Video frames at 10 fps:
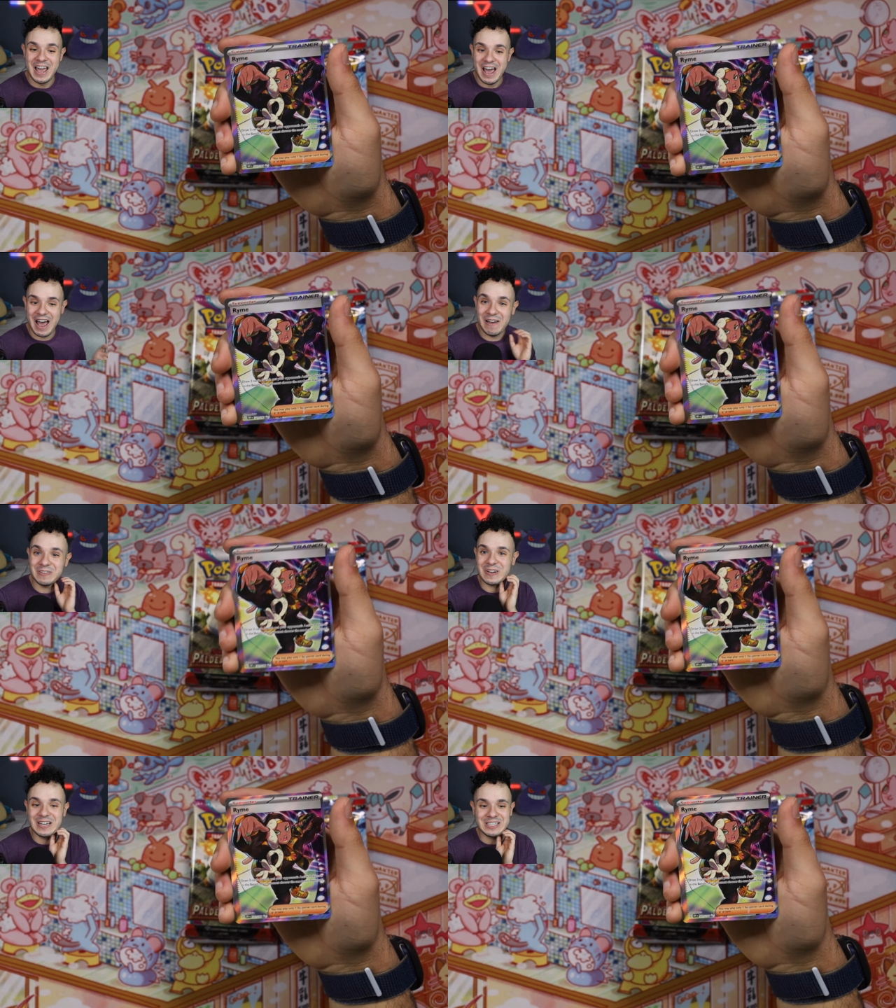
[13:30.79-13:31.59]

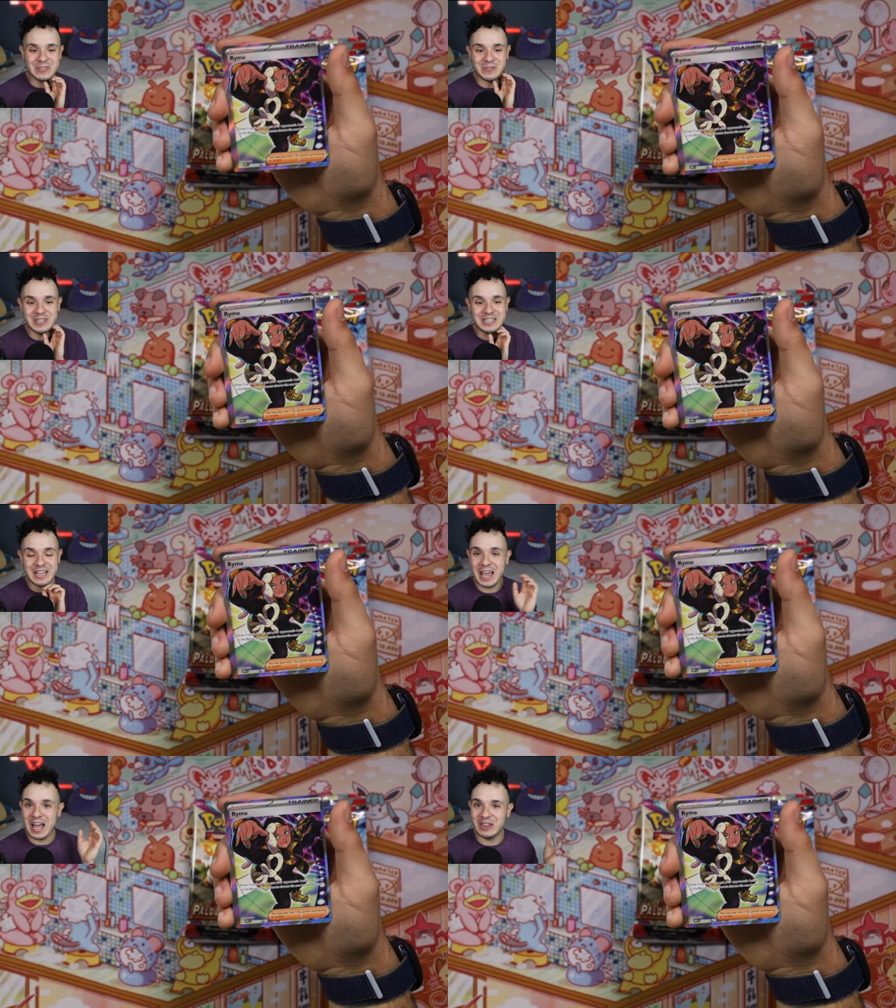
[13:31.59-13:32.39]
After I just finished
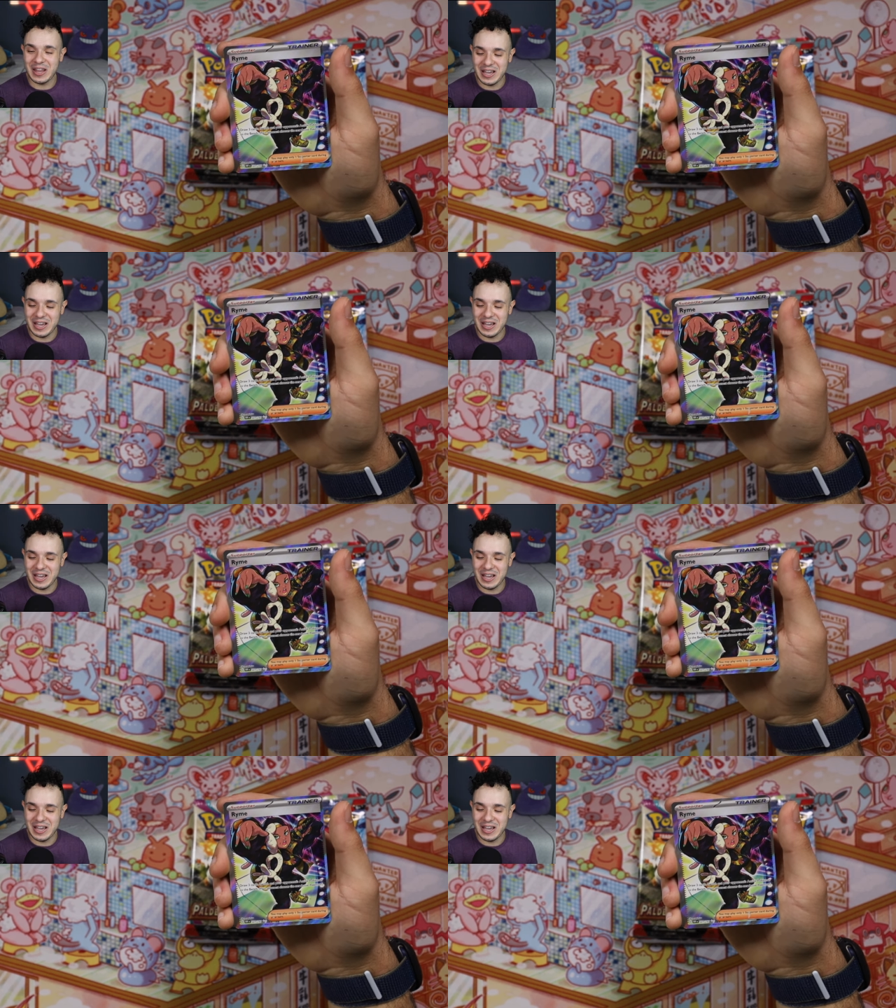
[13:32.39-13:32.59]
saying I liked